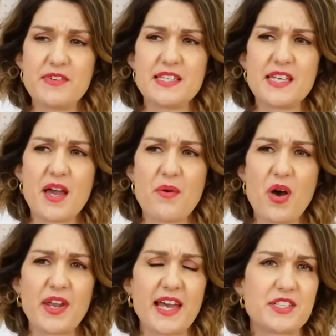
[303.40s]
a video
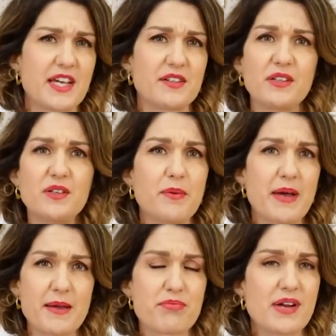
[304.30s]
on our channel all
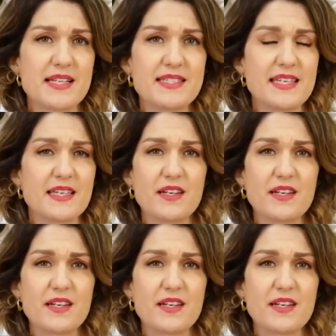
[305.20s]
about pressing